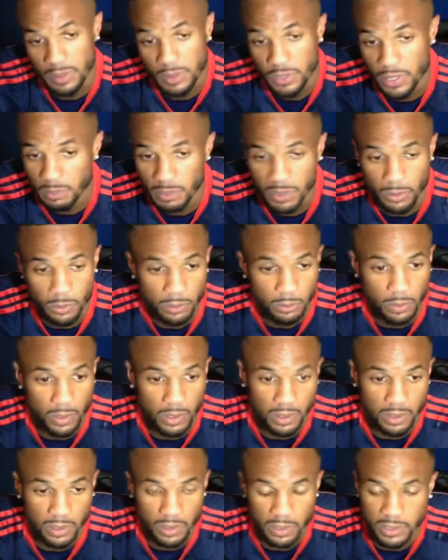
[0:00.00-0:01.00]
It was something we
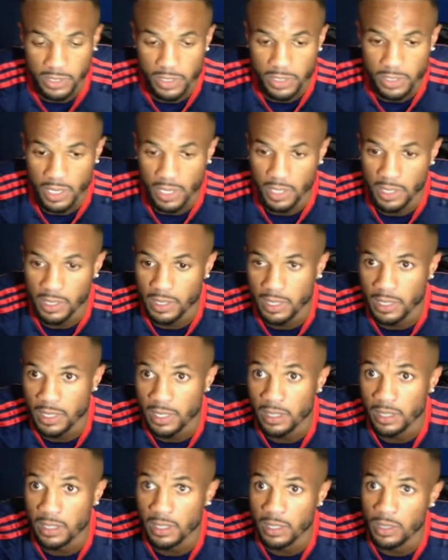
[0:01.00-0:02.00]
worked on, just kind
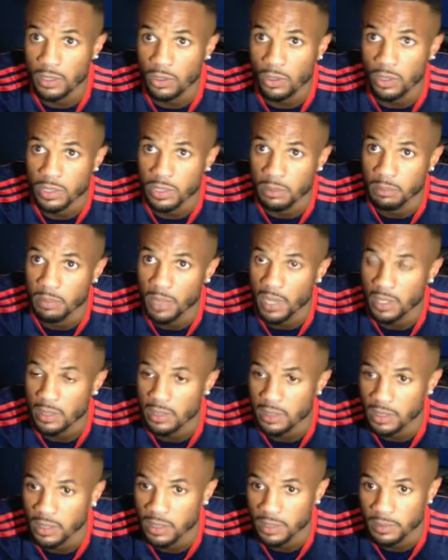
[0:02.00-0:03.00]
of getting across the
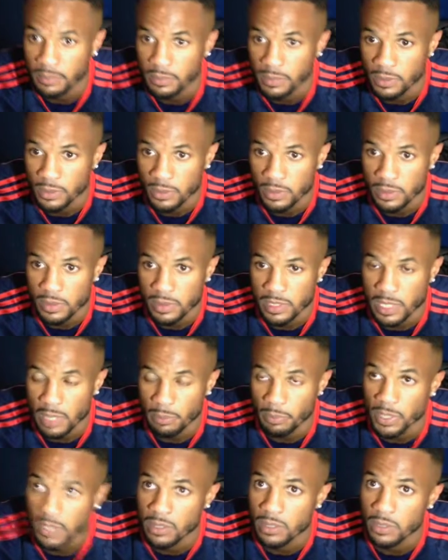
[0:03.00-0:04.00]
box. You know,
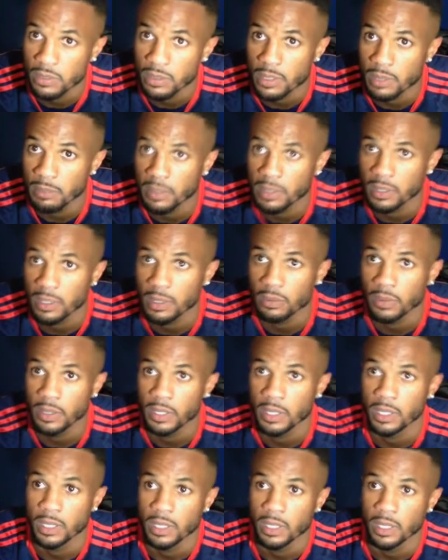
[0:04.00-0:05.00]
set pieces are something that
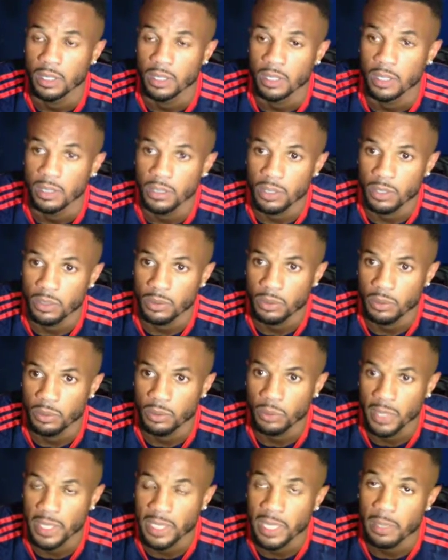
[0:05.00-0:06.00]
we
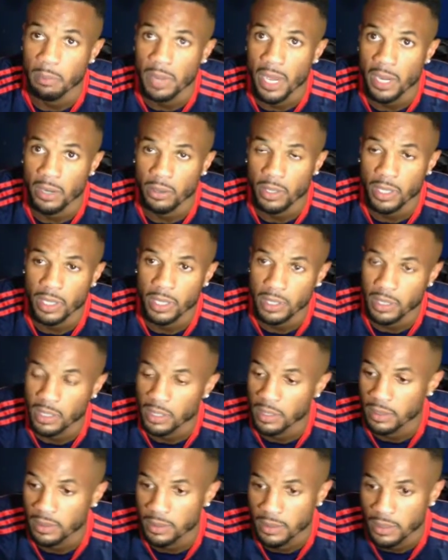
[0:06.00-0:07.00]
want to get better at.
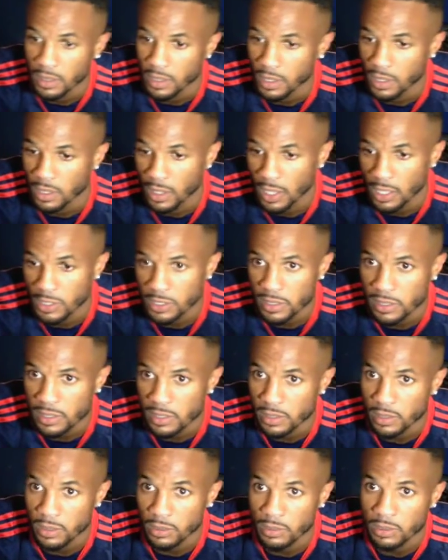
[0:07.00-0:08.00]
And, you know, I
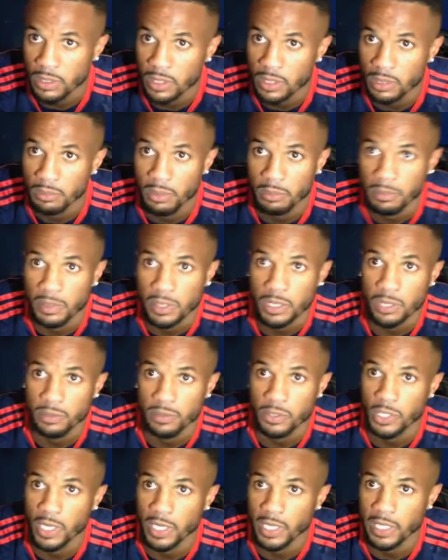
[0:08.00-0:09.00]
just, you know, took it upon myself
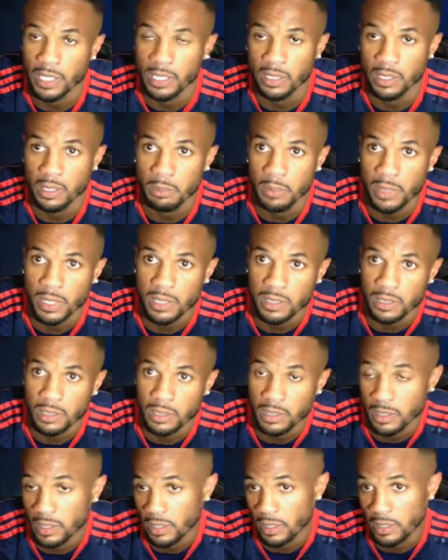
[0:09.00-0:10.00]
to try to get in the mix
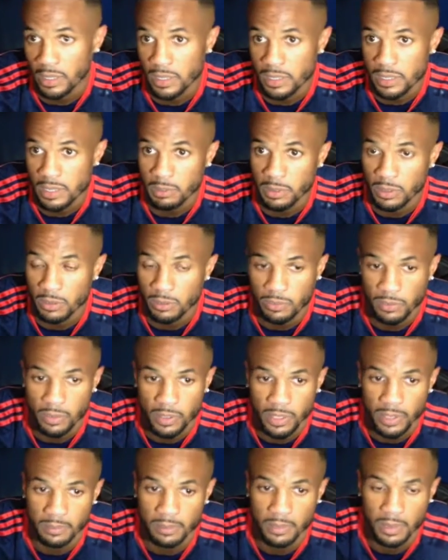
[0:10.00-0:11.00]
and get something on
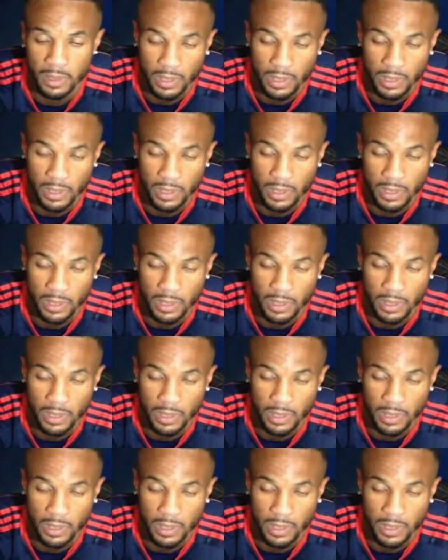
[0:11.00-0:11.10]
frame.